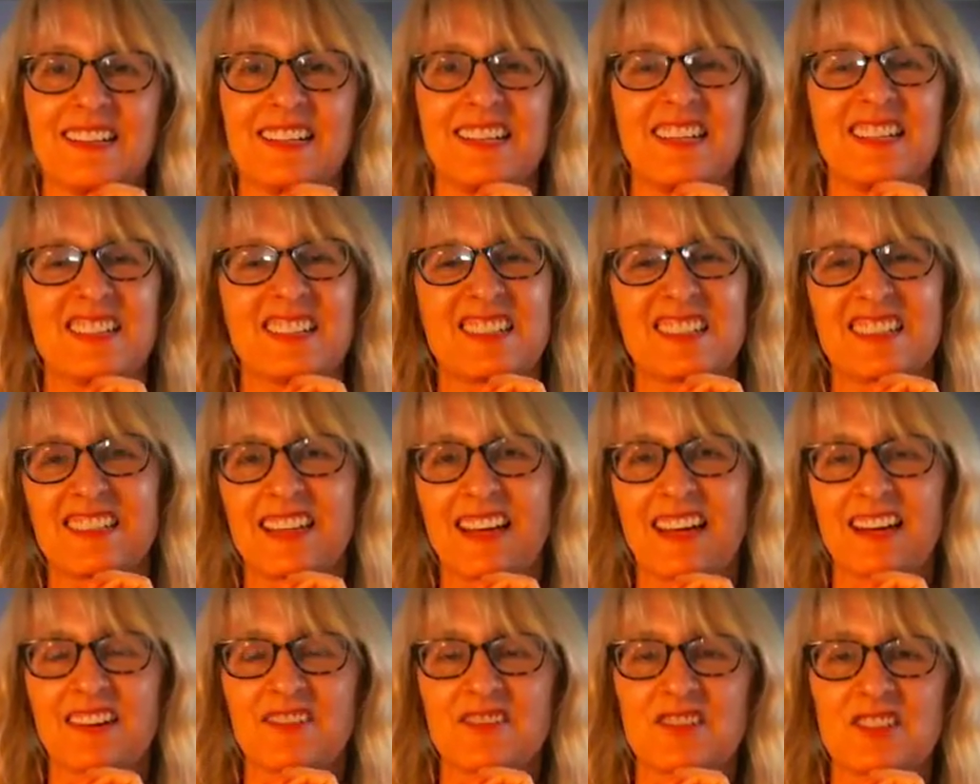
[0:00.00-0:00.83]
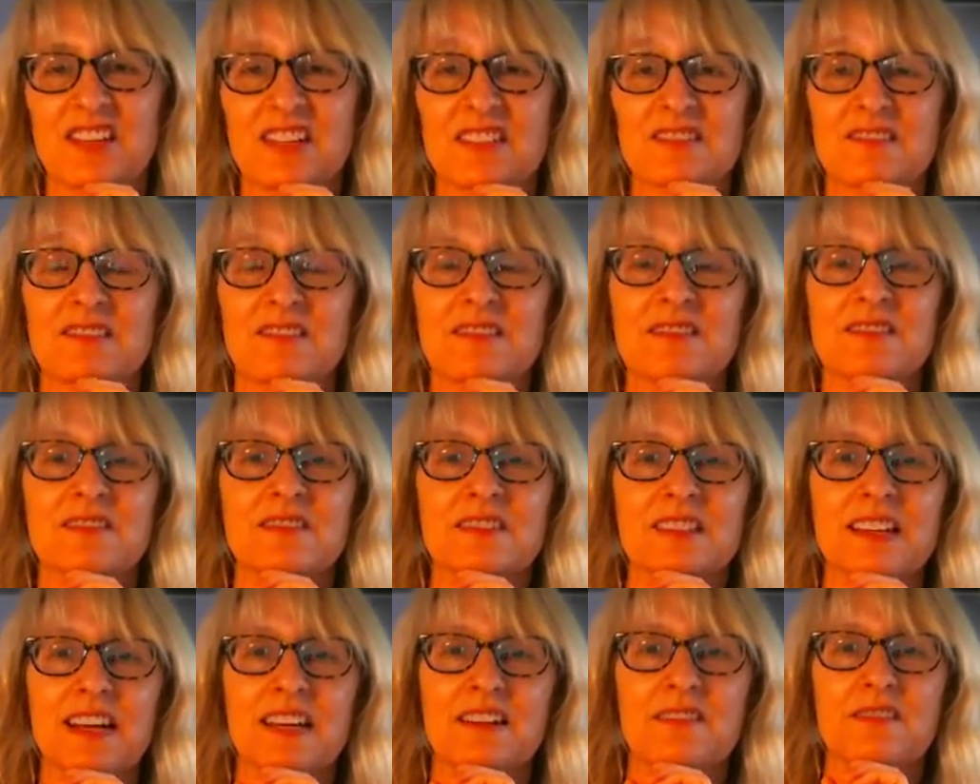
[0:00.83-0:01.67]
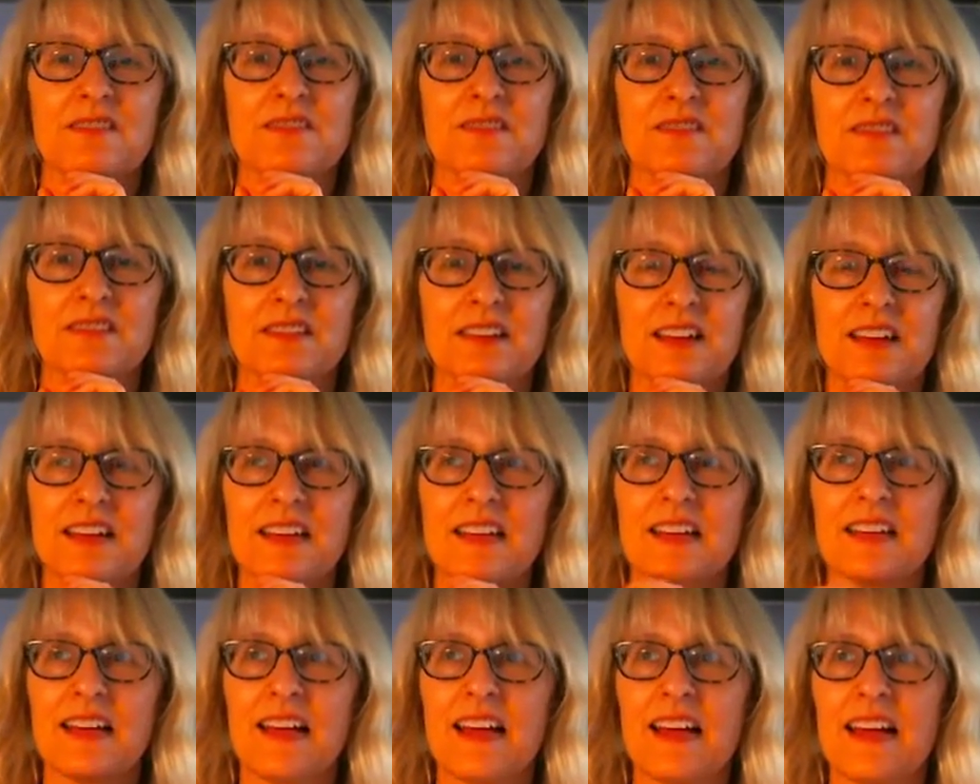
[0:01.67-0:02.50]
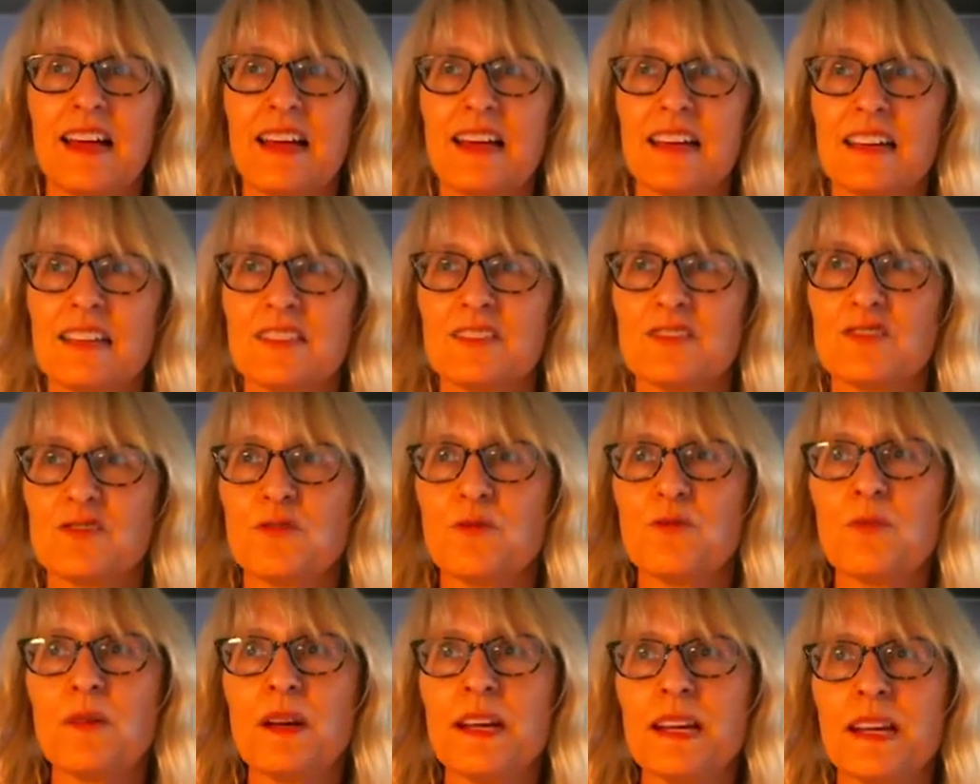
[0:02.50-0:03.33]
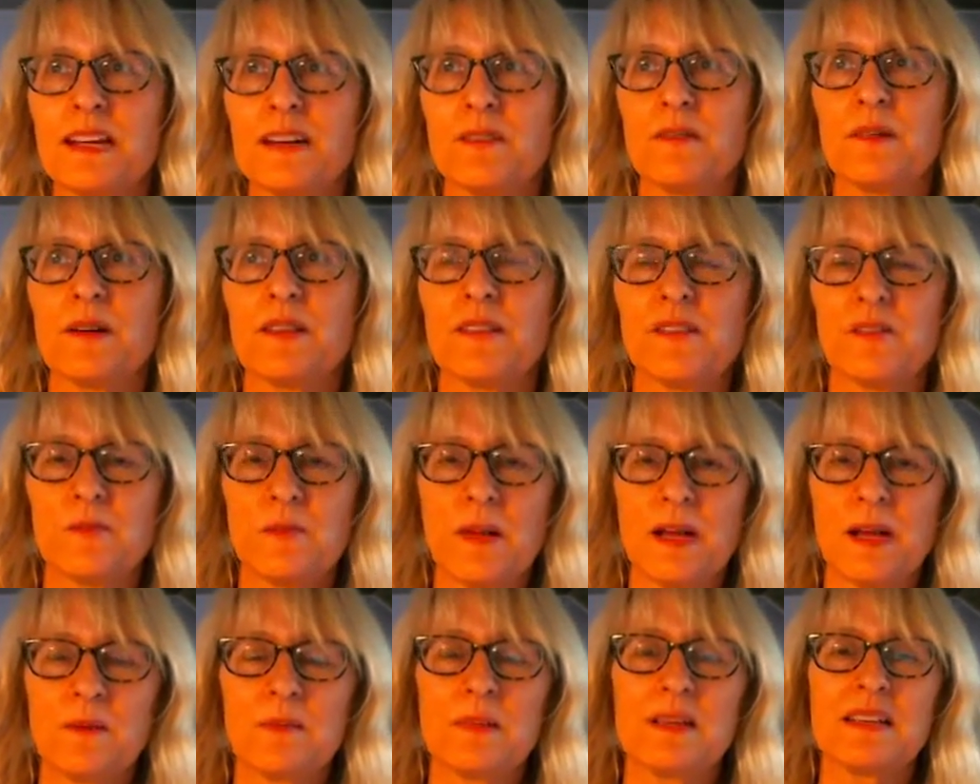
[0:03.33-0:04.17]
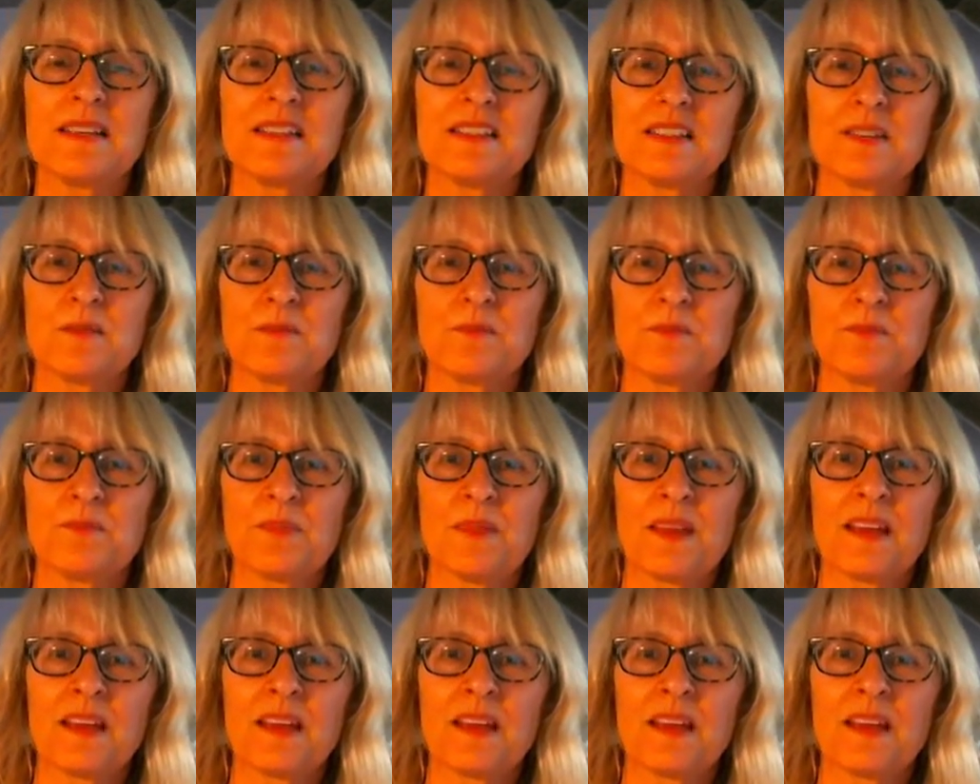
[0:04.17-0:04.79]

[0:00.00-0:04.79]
you know, just kind of general kind of a, uh, a uh, week where there may be some